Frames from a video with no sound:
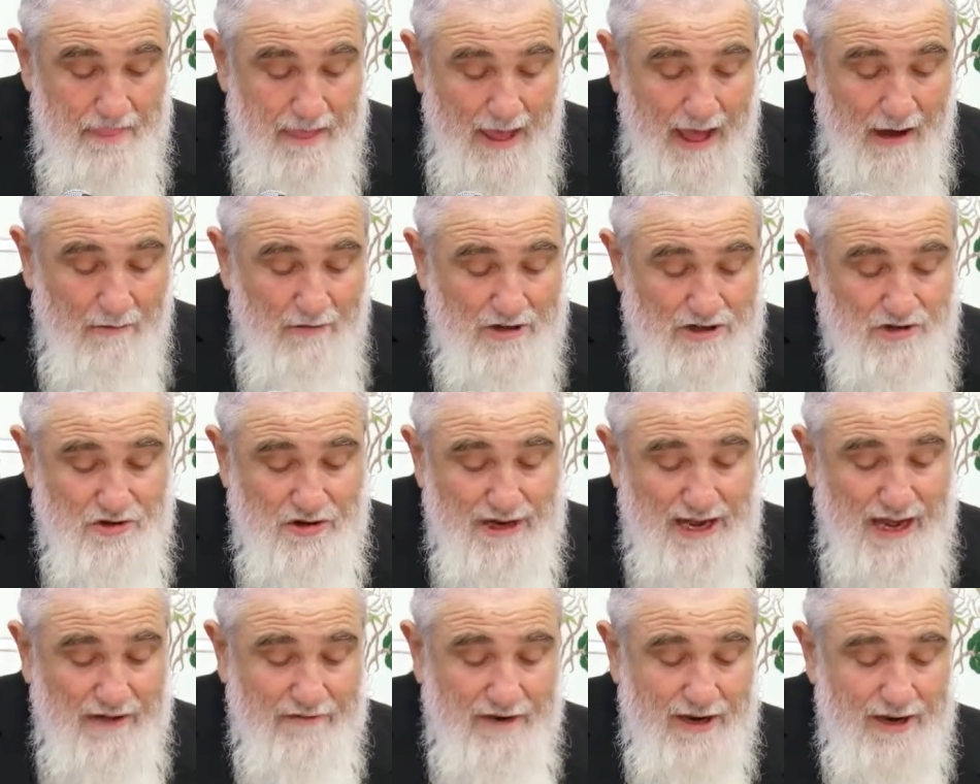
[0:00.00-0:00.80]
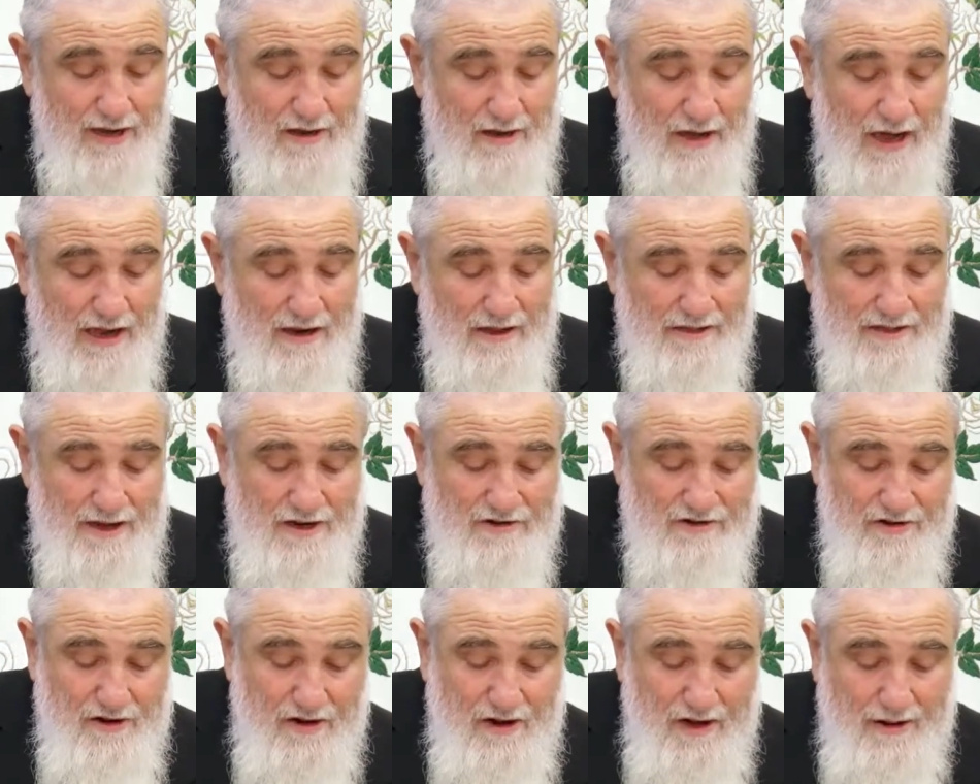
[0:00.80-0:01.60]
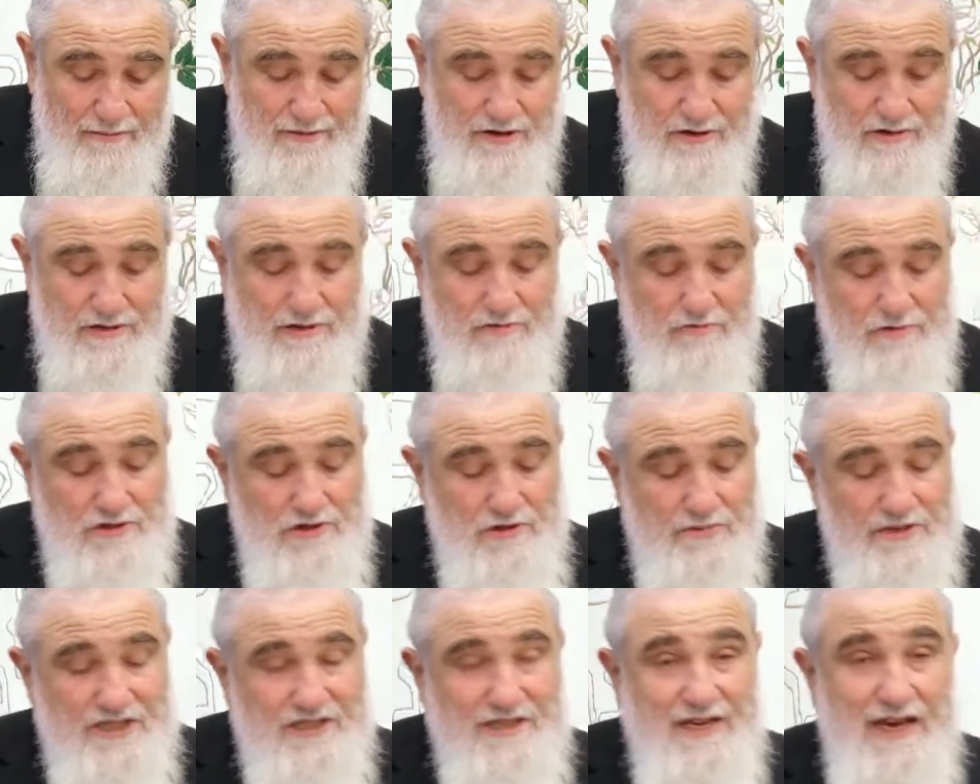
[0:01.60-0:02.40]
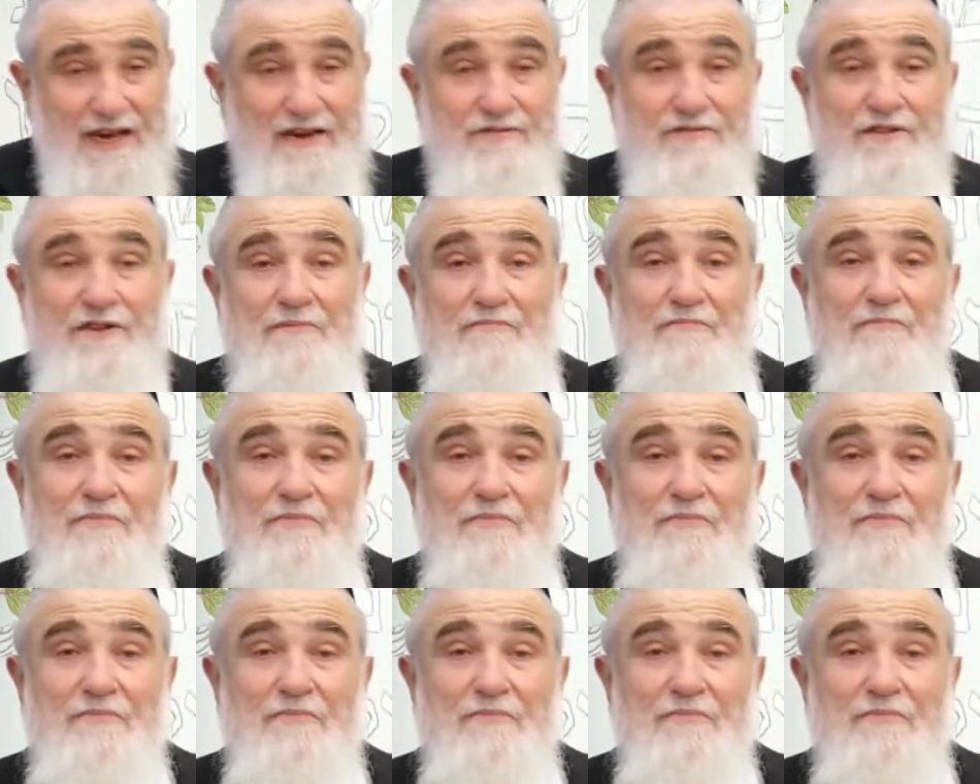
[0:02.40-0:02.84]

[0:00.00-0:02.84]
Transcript: and we shouldn't have any, anything should come to us and we should be saved.